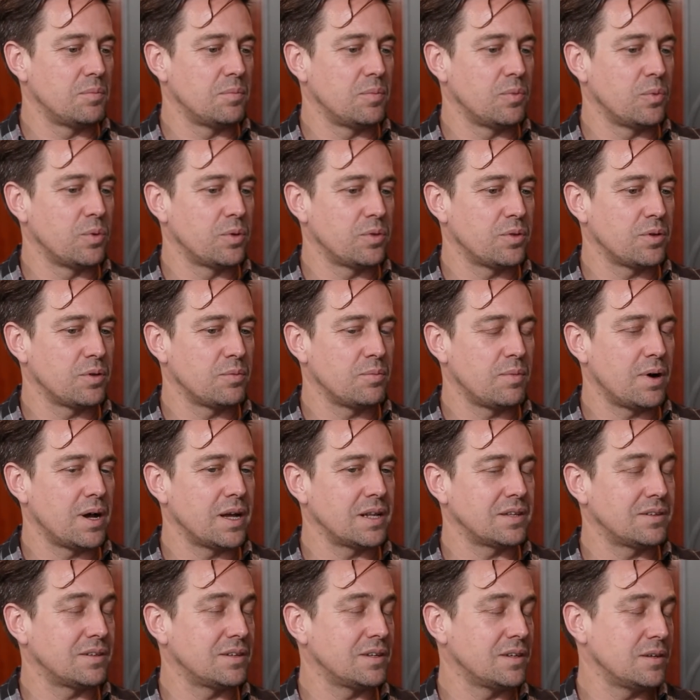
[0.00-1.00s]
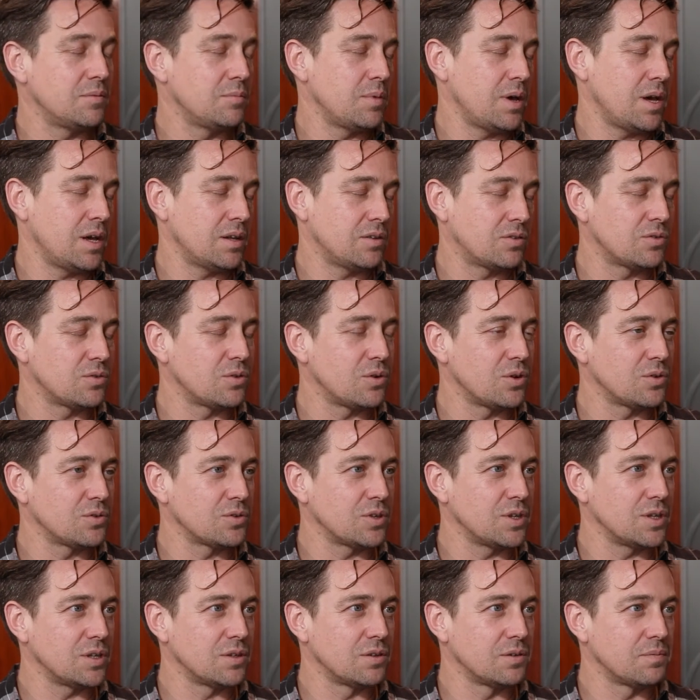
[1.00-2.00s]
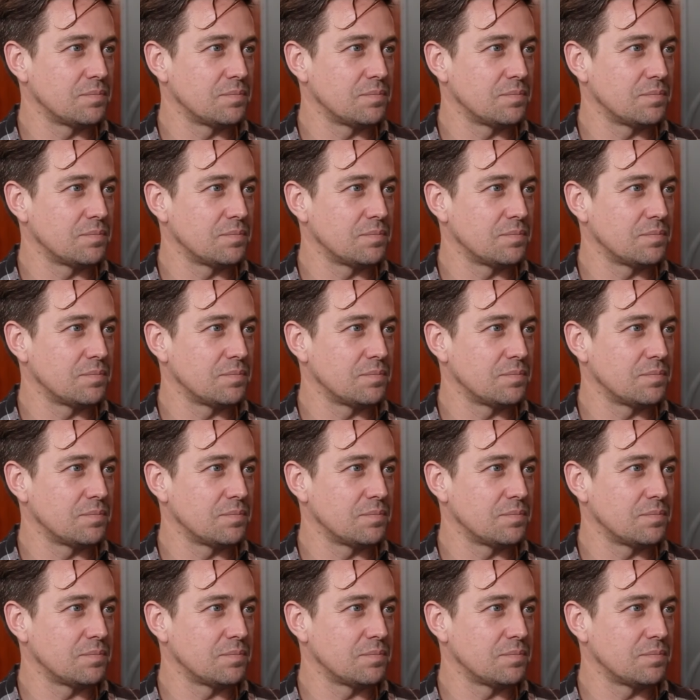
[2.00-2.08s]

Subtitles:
within my team at Swarovski.